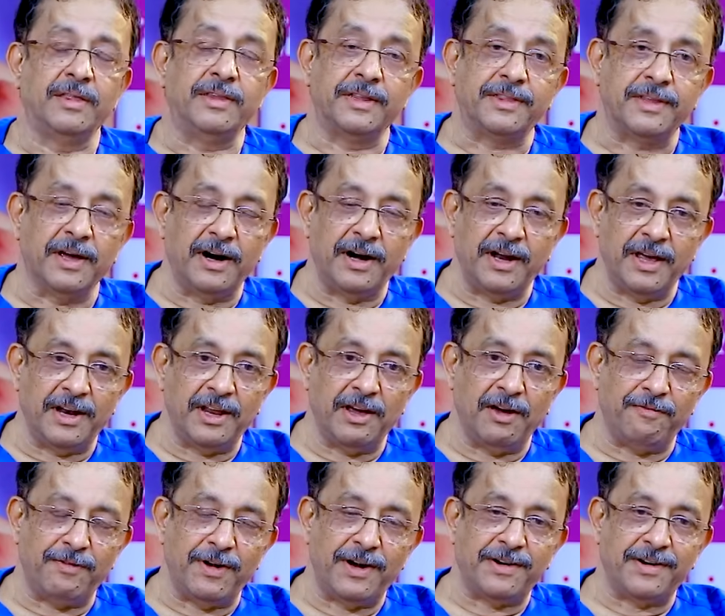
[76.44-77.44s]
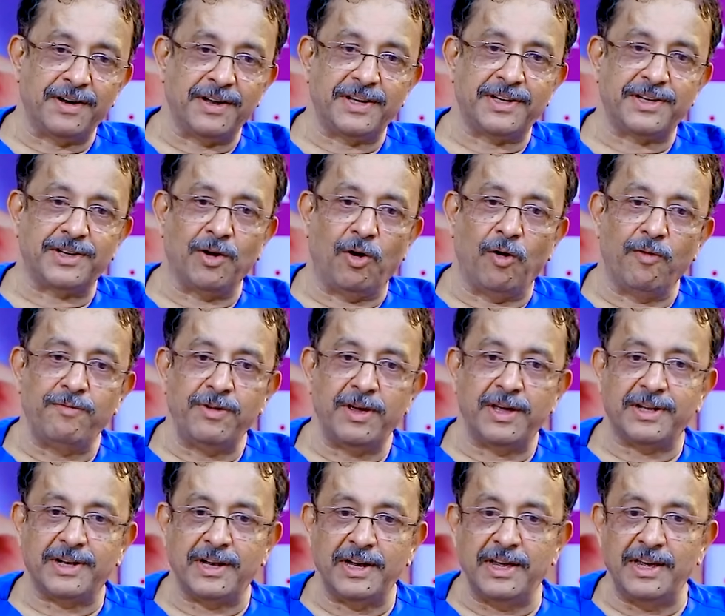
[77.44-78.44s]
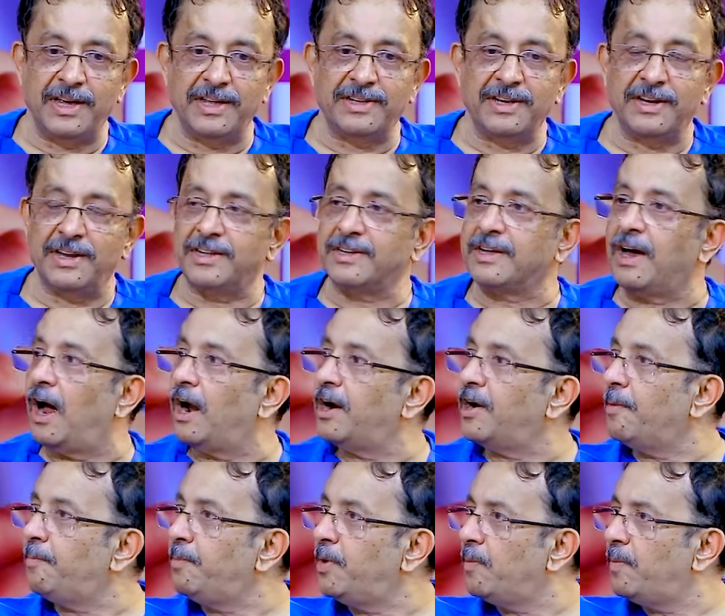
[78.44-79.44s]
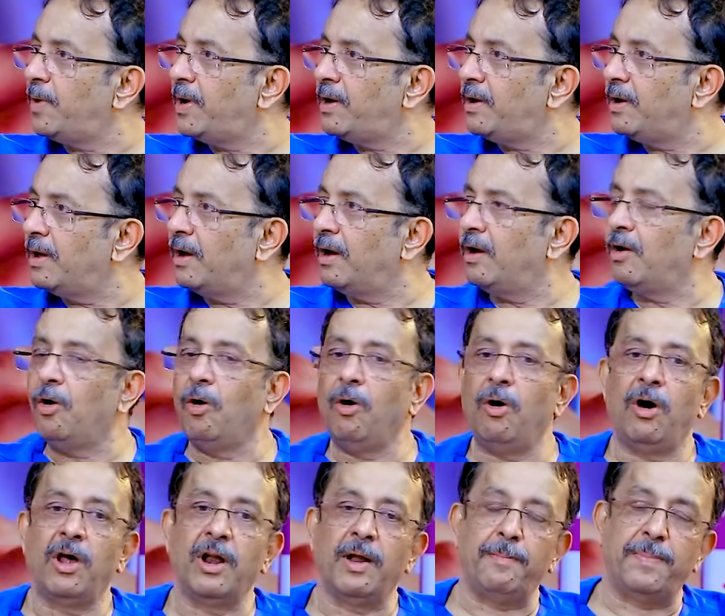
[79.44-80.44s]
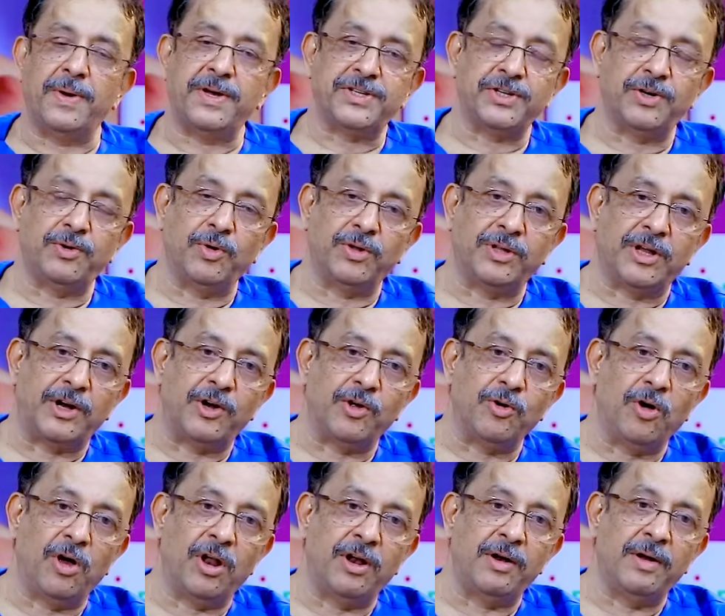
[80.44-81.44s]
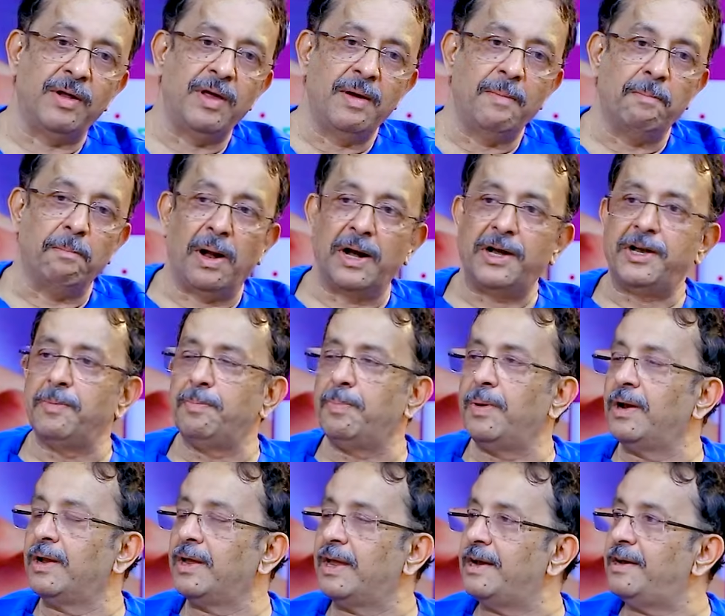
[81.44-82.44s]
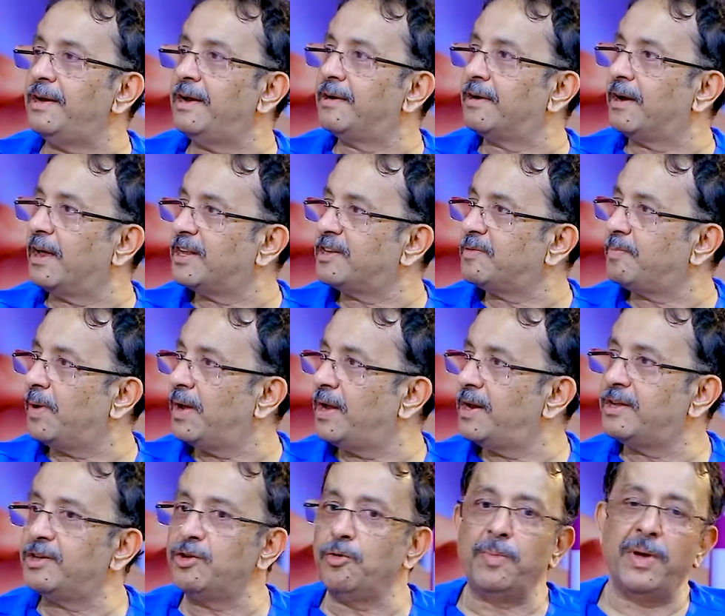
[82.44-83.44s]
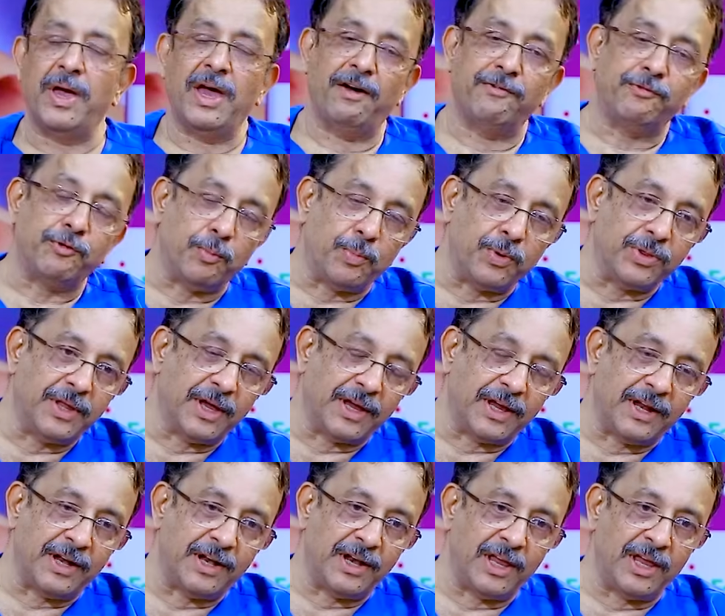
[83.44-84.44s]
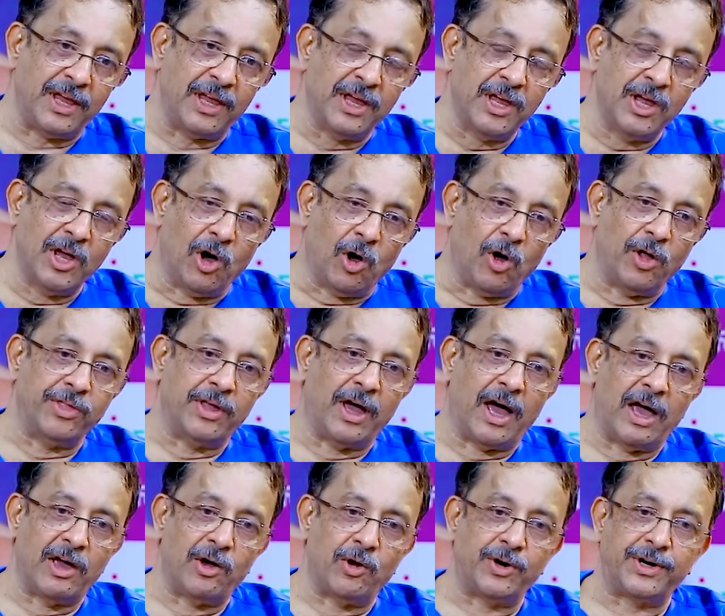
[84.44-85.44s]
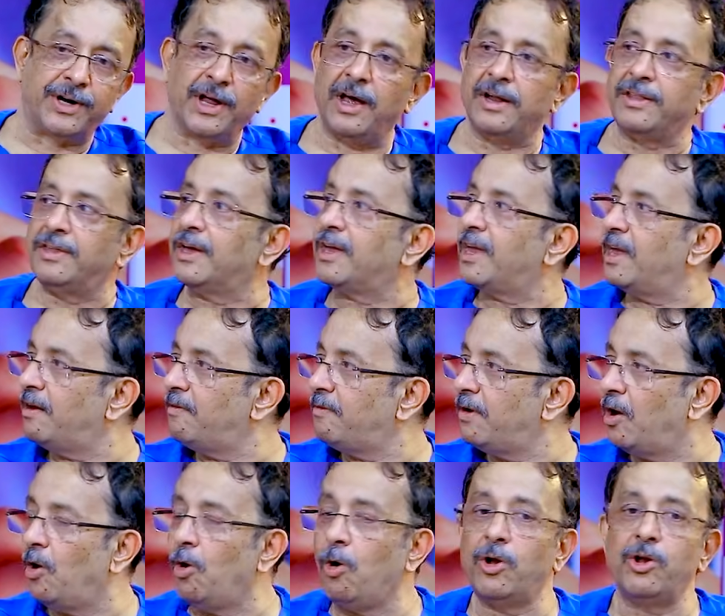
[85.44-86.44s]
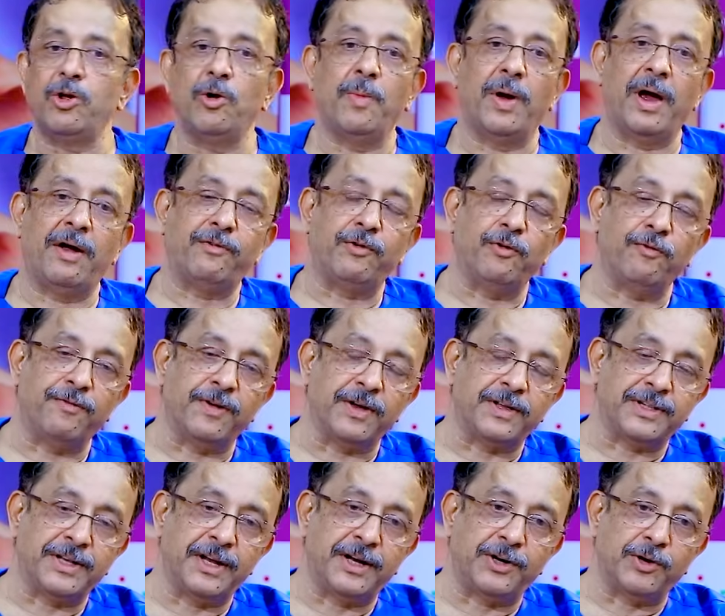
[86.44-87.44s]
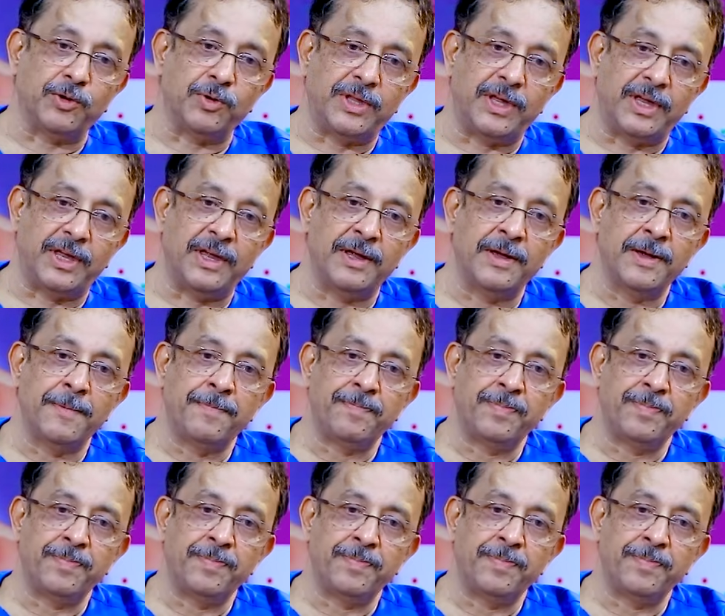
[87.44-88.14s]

The third area of interest obviously is in a scarred abdomen or a patient who has undergone multiple kidney transplants. You may have to put the kidney on the aorta or the cava, or you may have to fix it to the